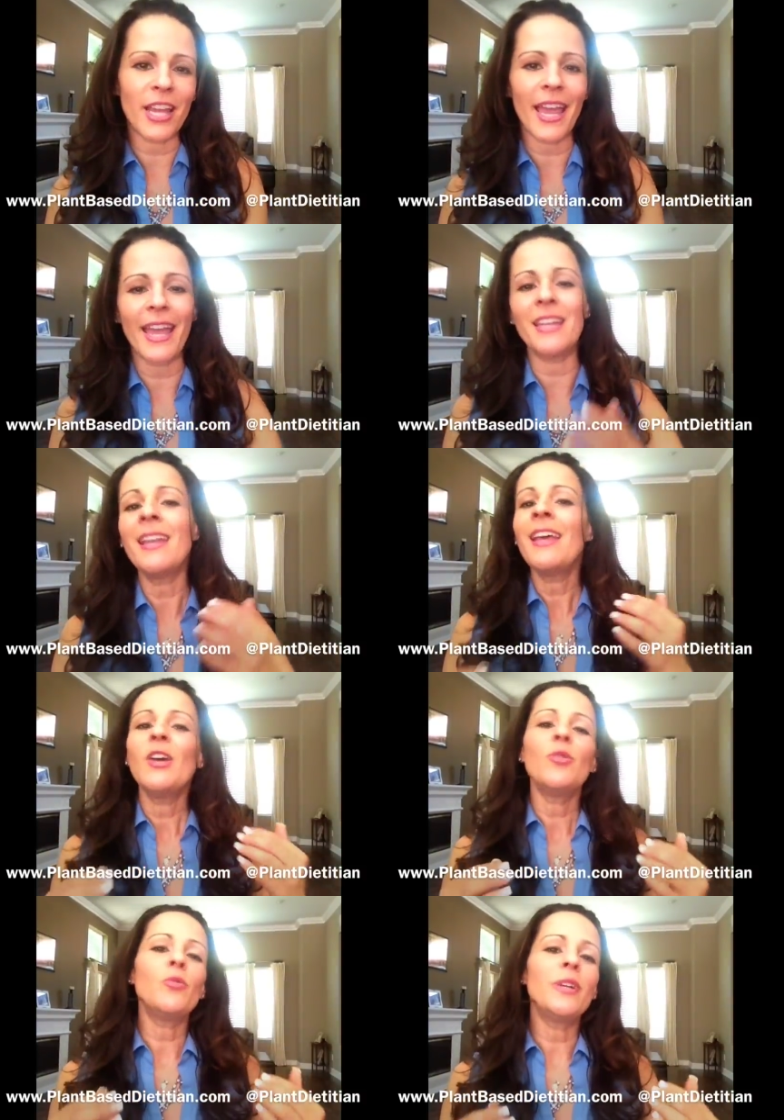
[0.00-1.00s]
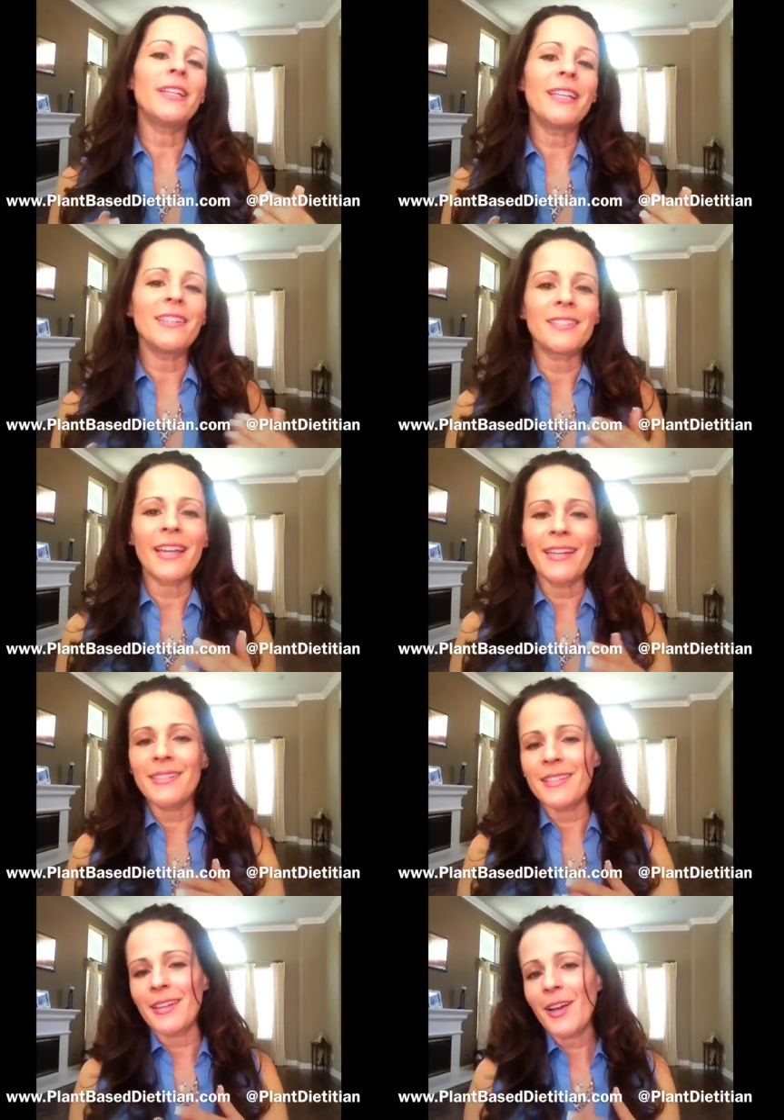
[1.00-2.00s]
And really, the
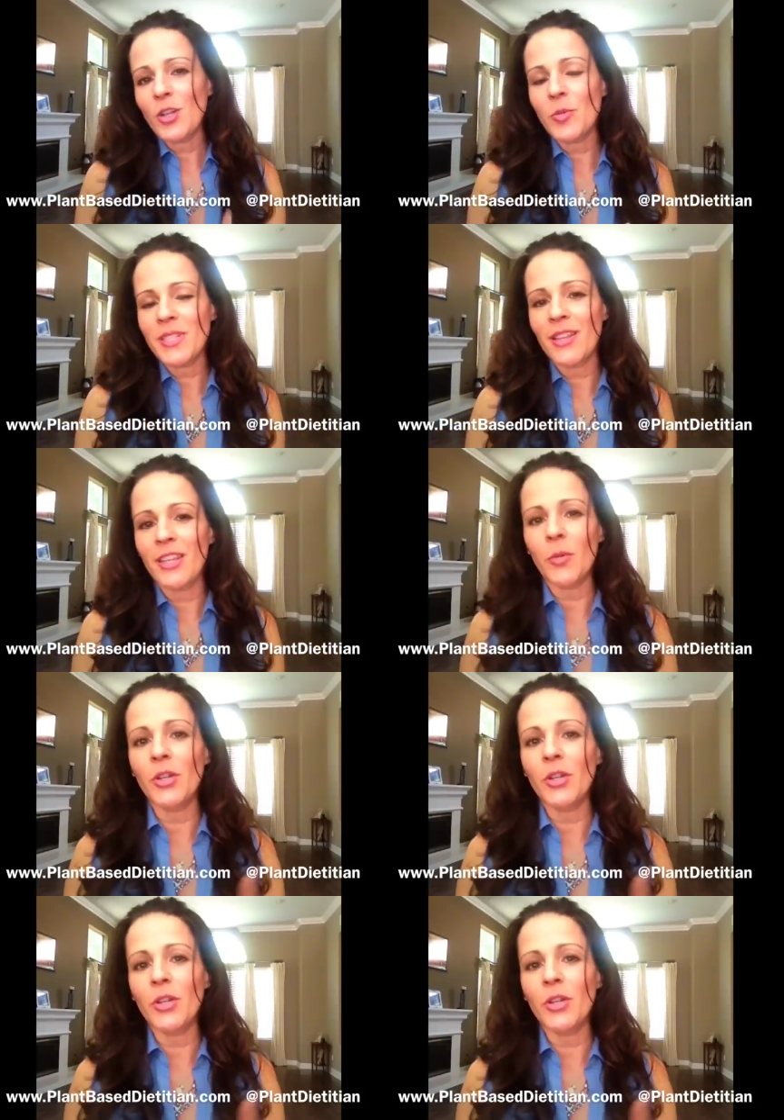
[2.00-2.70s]
science isn't 100% there.